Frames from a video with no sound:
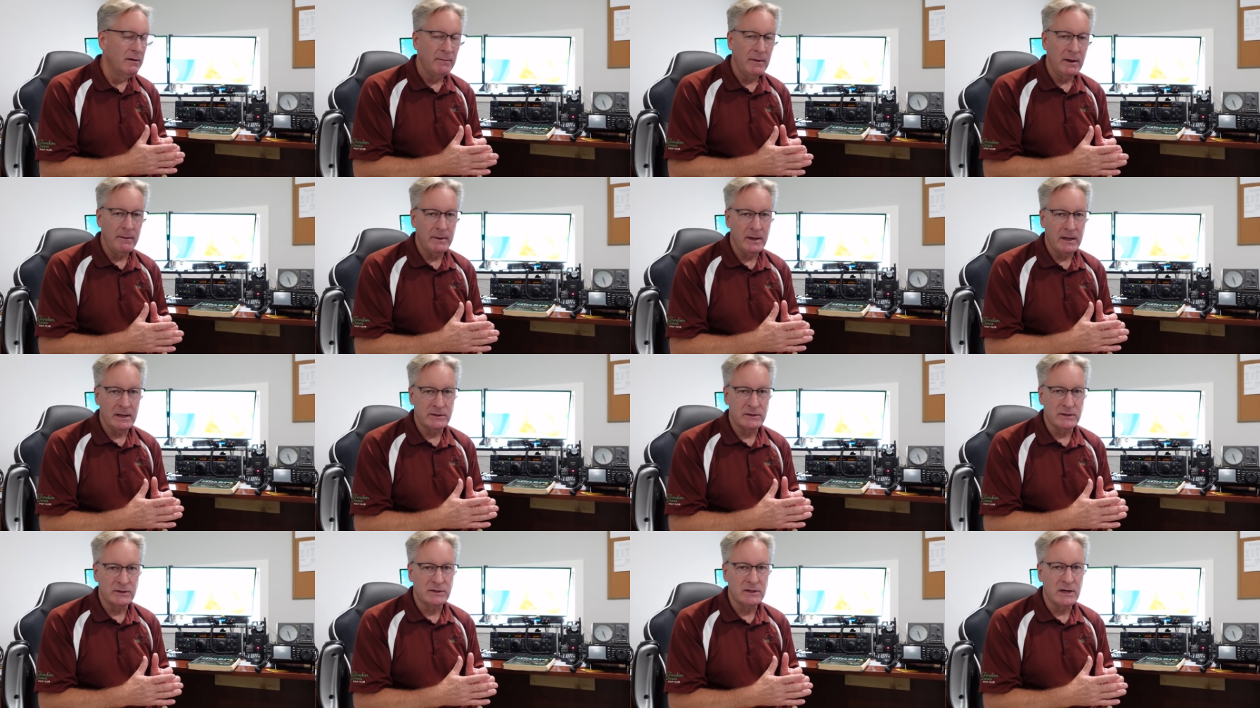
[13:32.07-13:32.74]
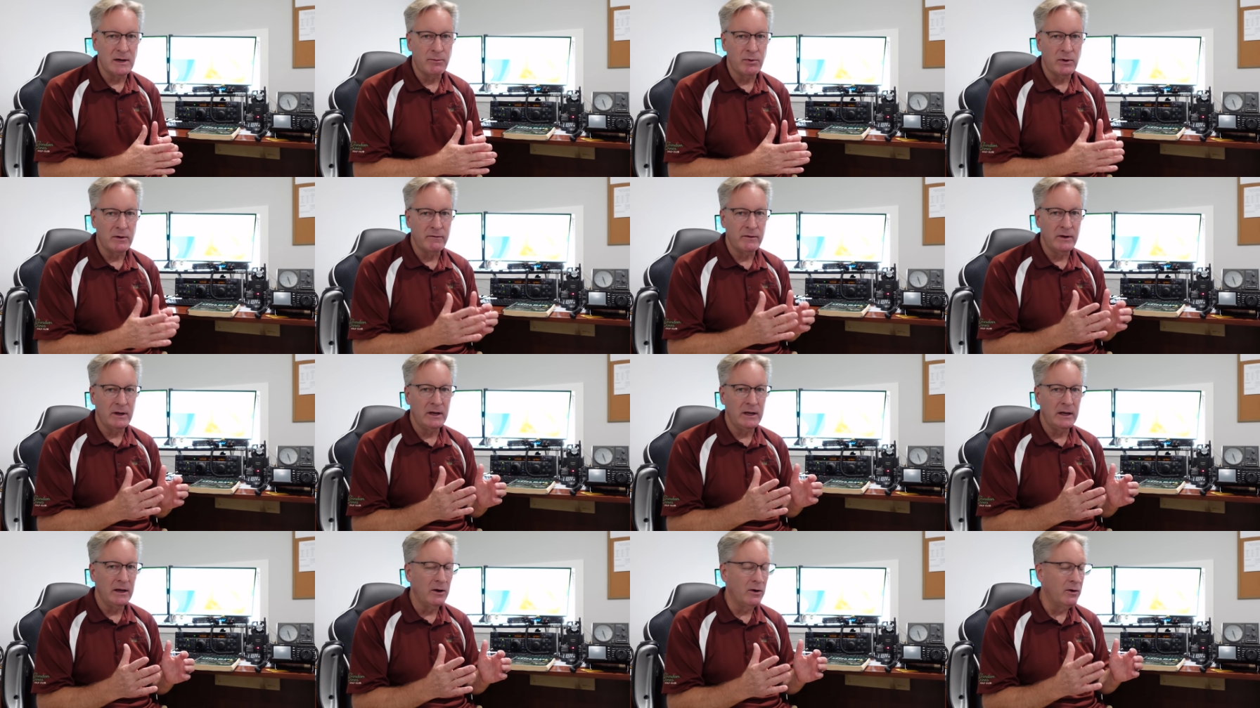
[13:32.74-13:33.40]
Maybe that's a separate
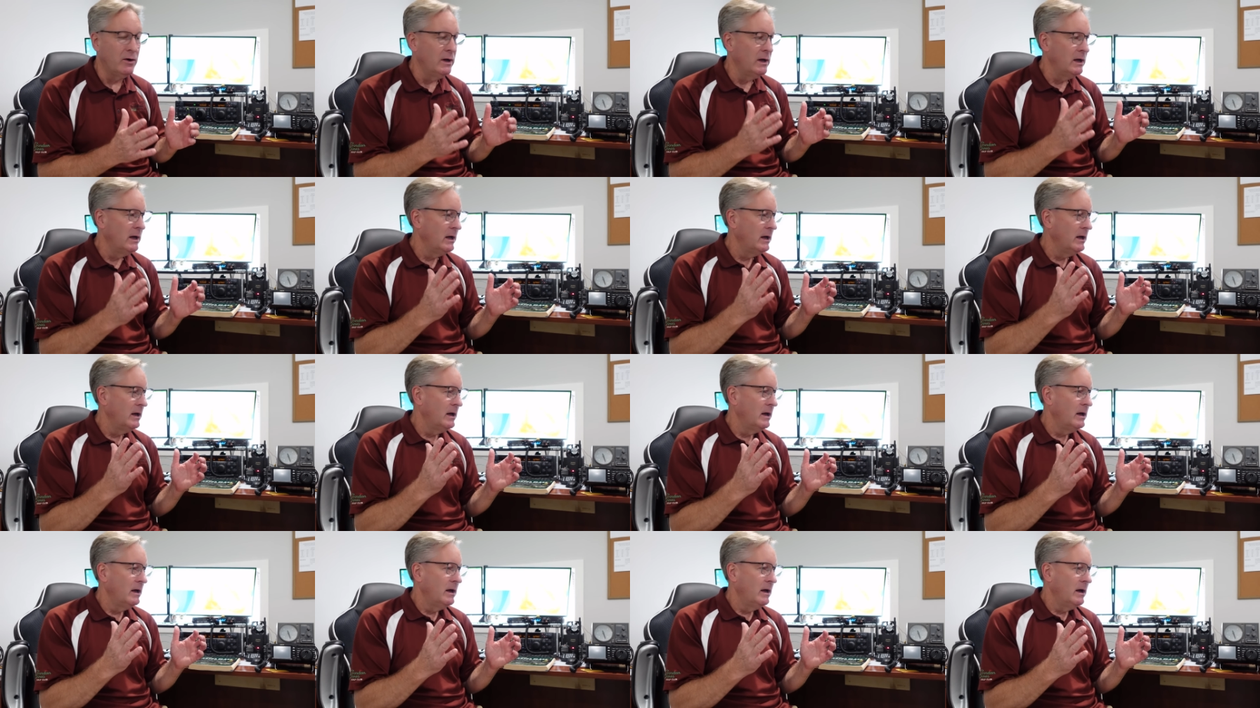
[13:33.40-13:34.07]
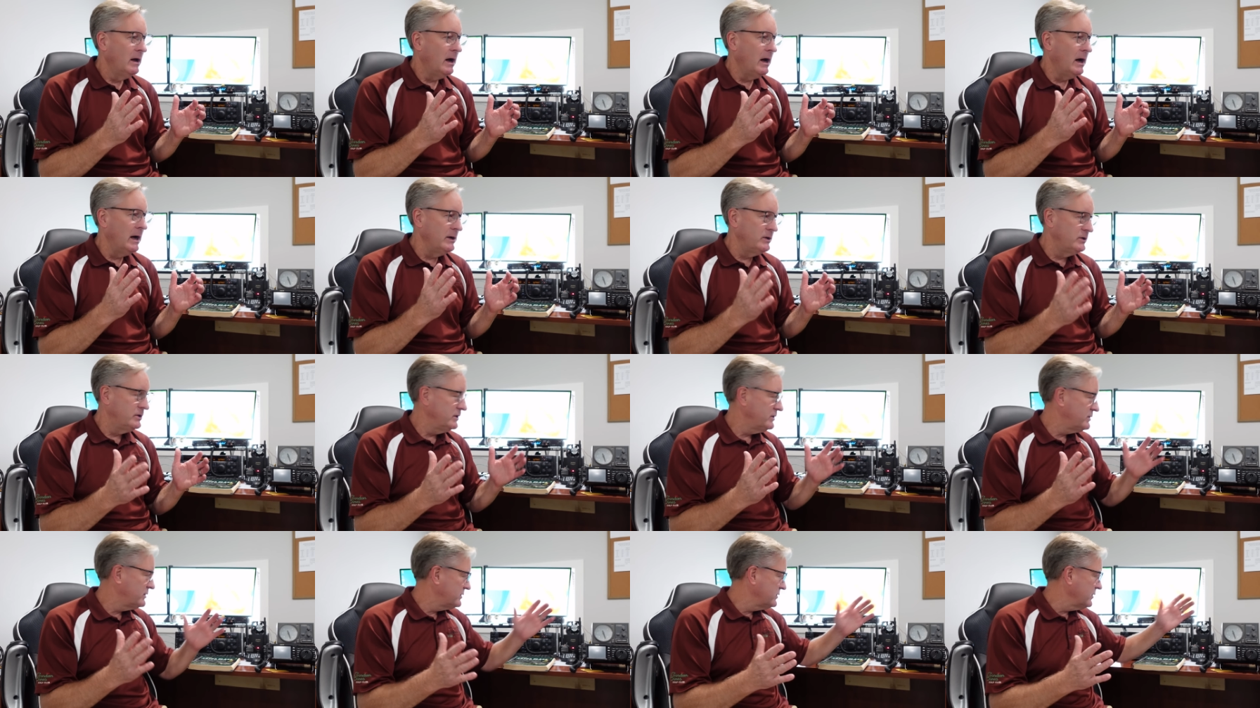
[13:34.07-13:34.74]
video. I
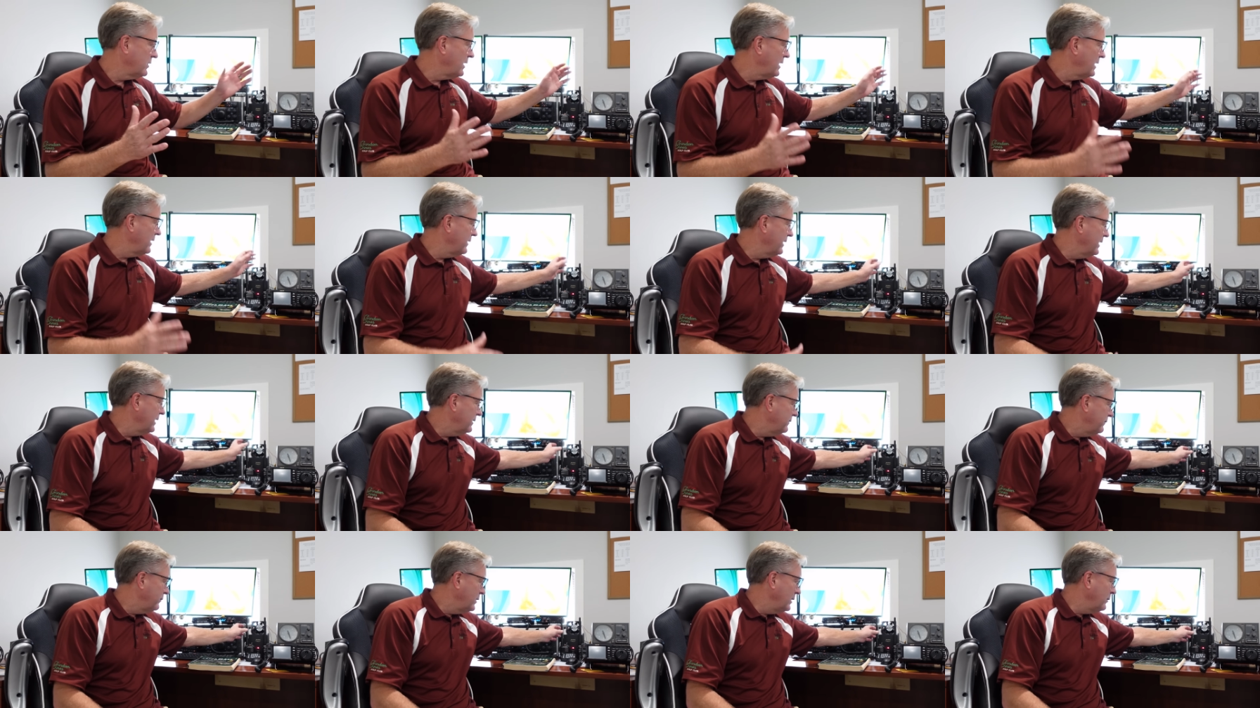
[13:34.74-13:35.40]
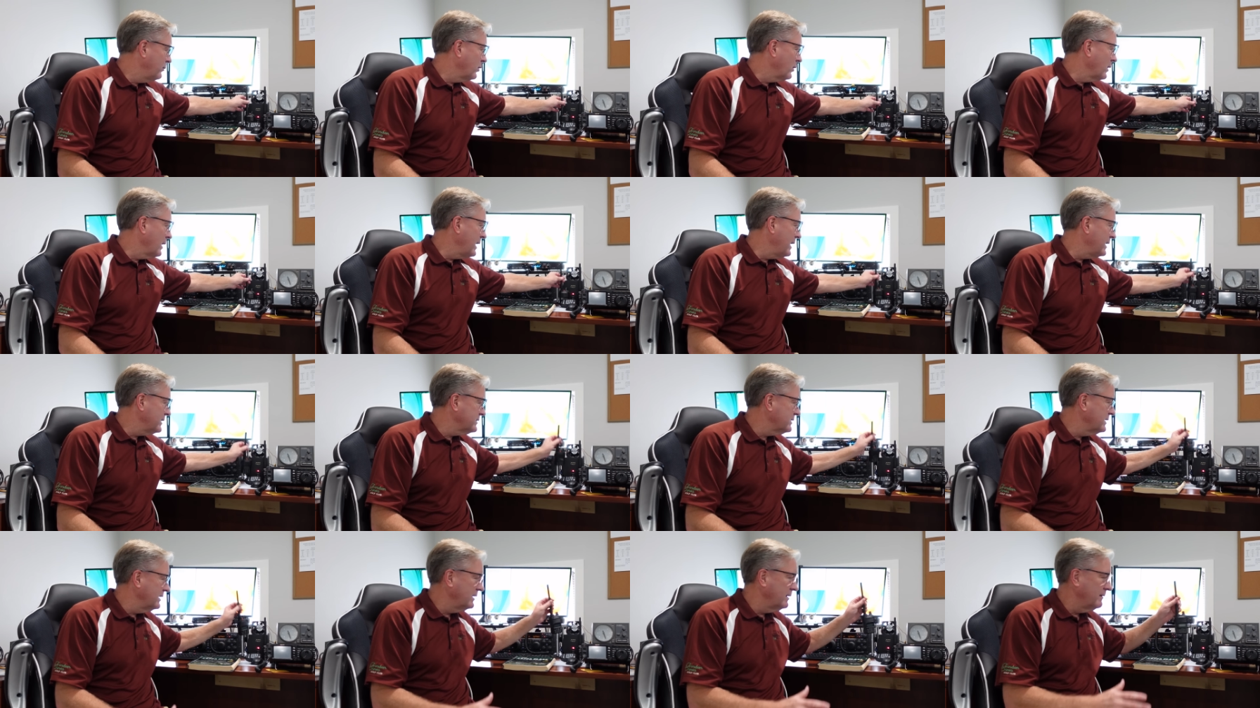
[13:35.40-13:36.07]
just saw that people were
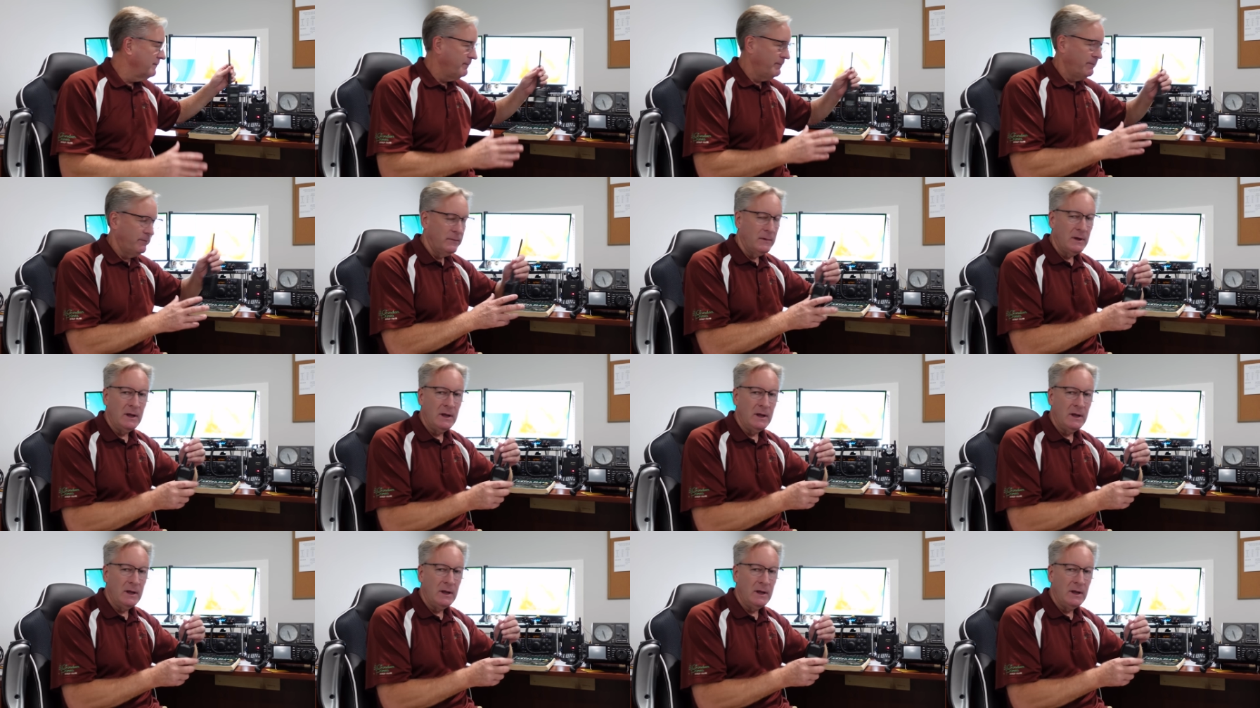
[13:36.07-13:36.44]
asking,